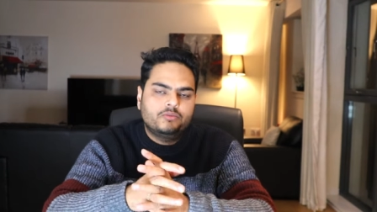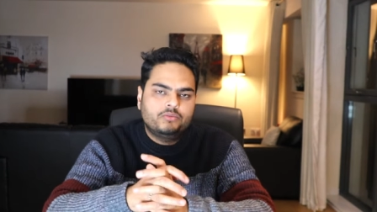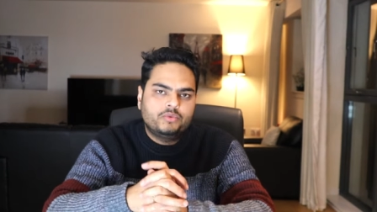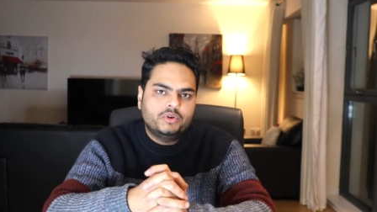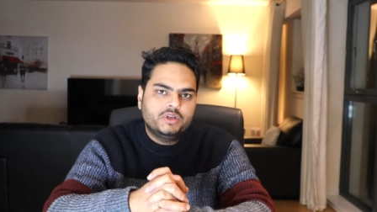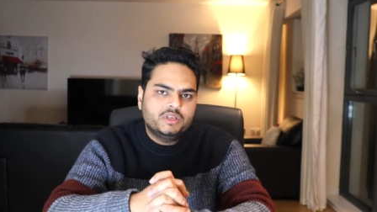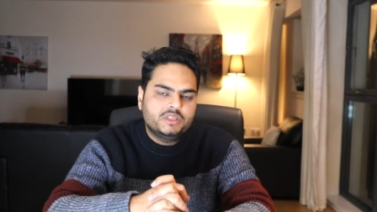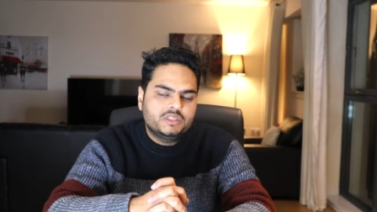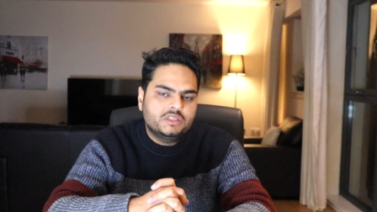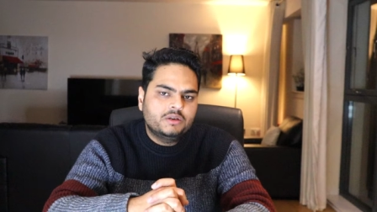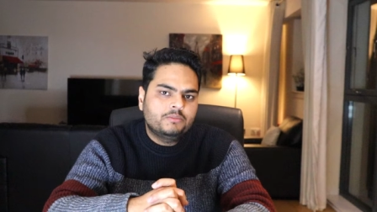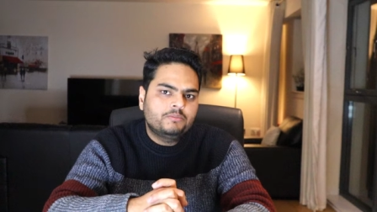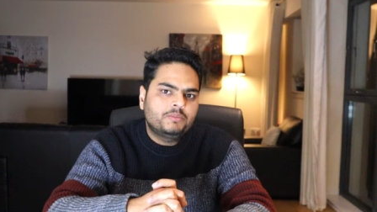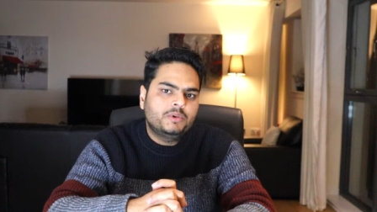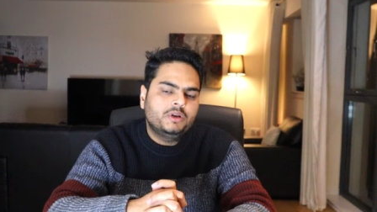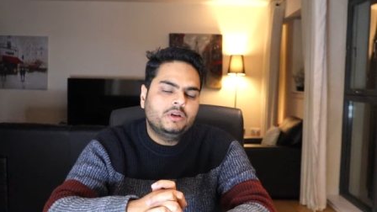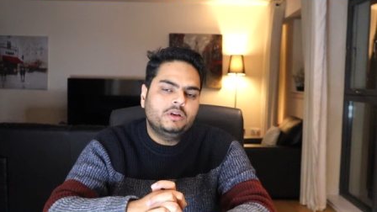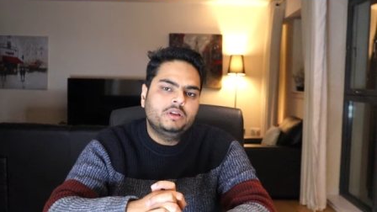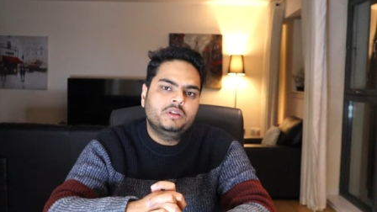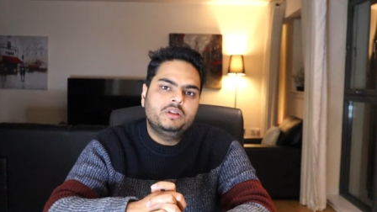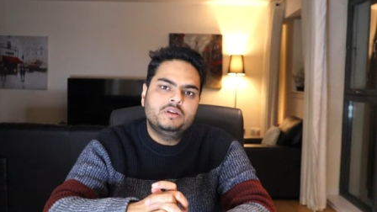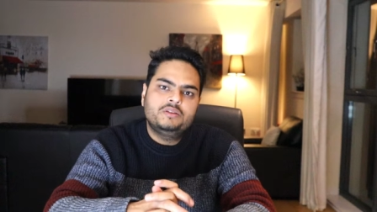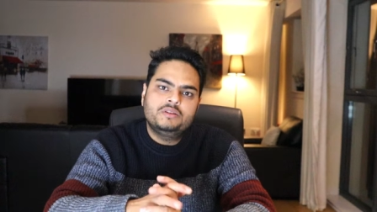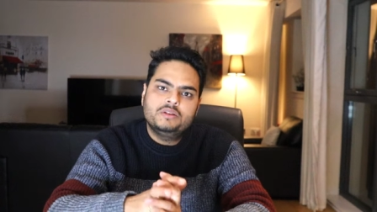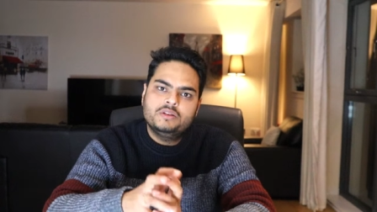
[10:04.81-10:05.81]
for example
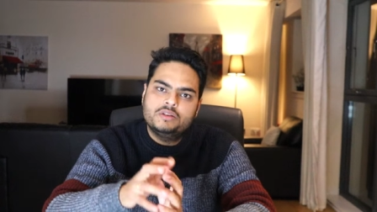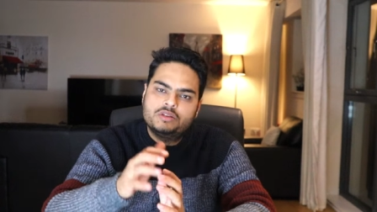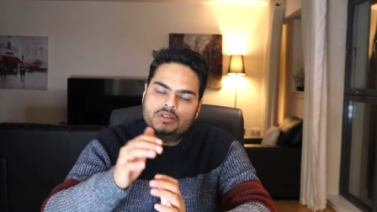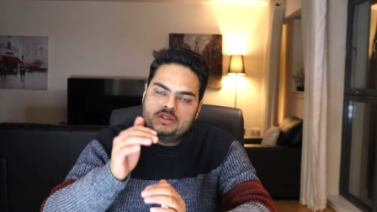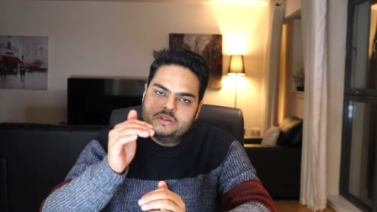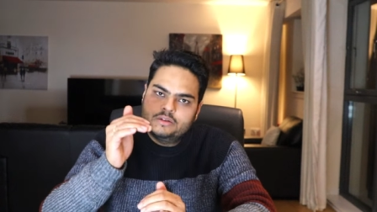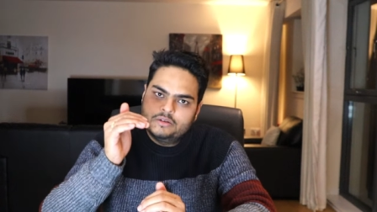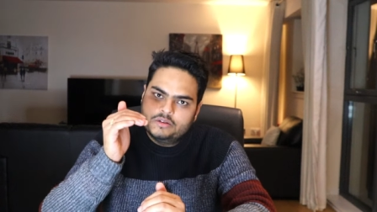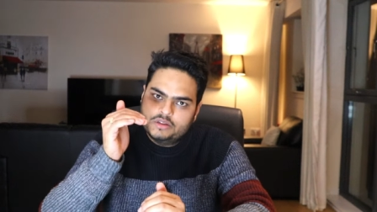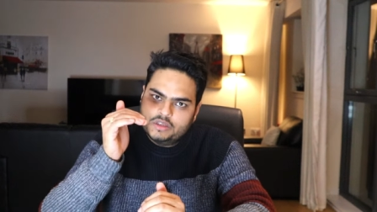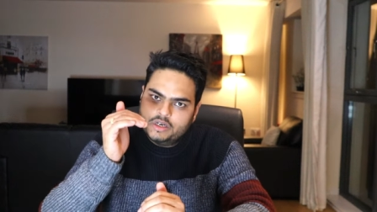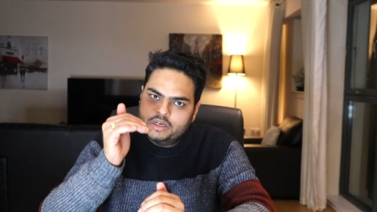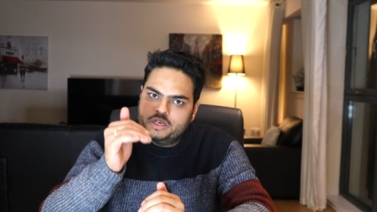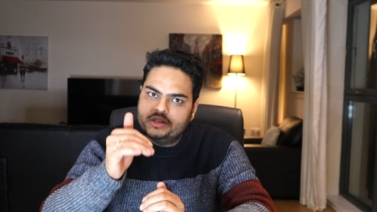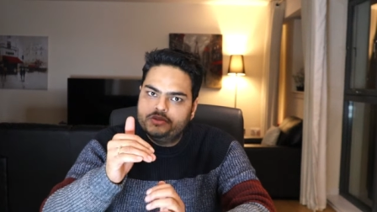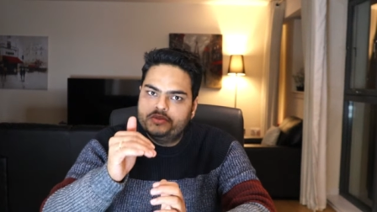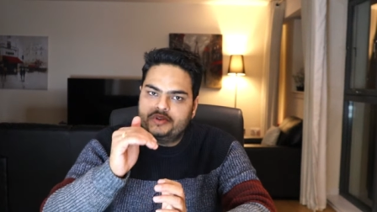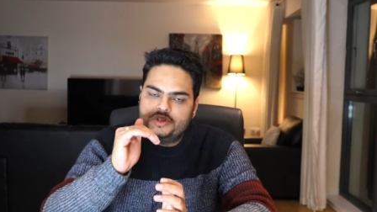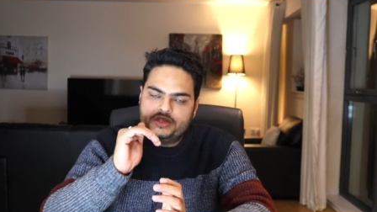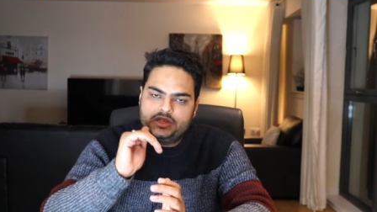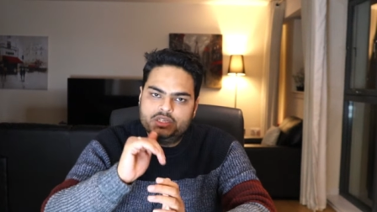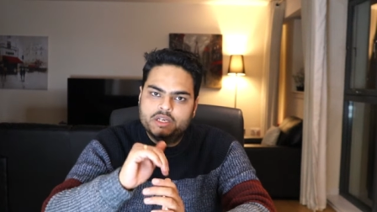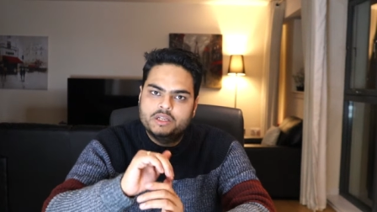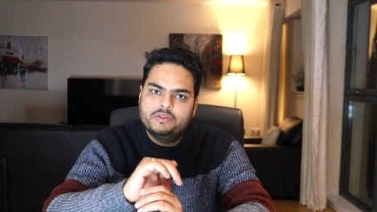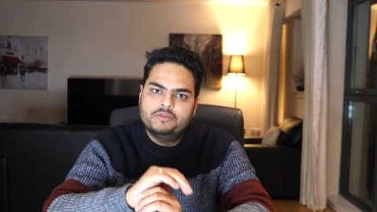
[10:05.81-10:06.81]
this is
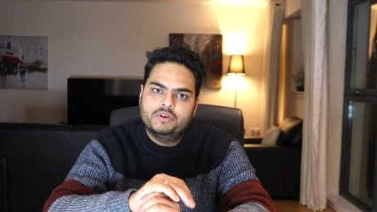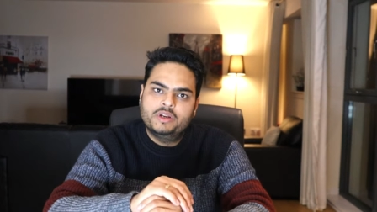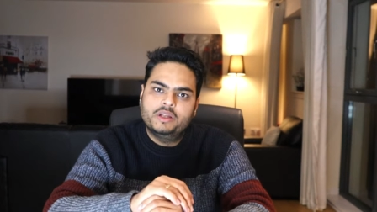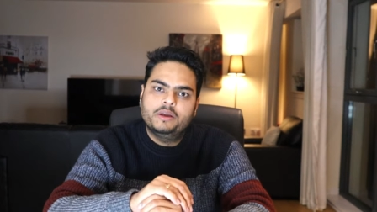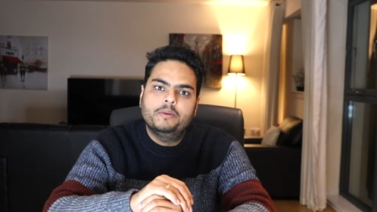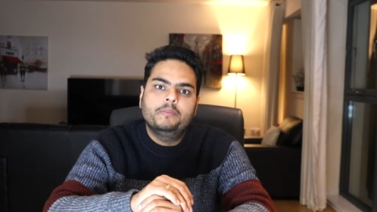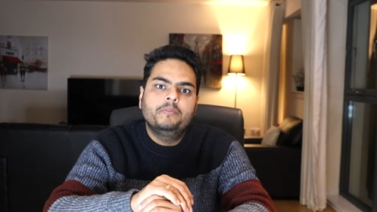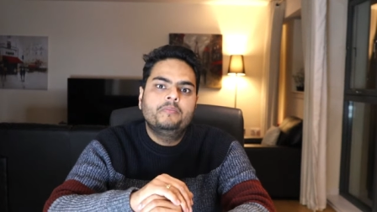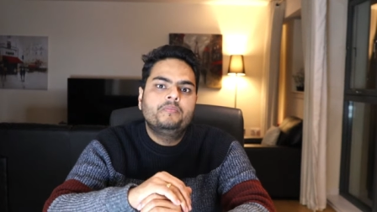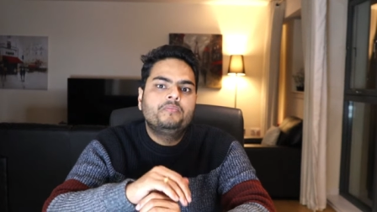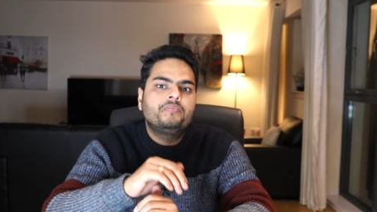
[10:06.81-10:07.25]
31st January